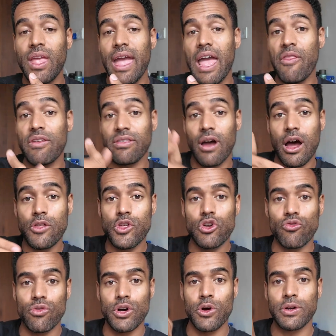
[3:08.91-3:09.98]
and this other
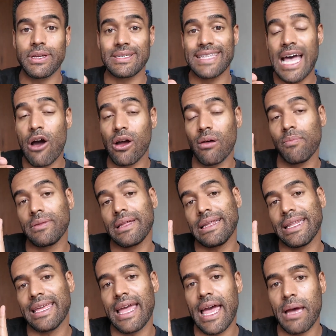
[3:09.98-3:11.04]
road is now
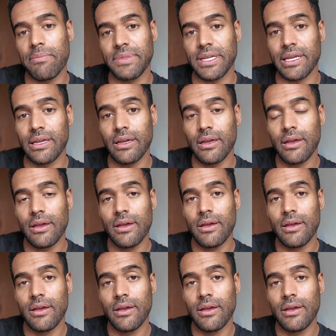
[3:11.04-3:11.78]
completely empty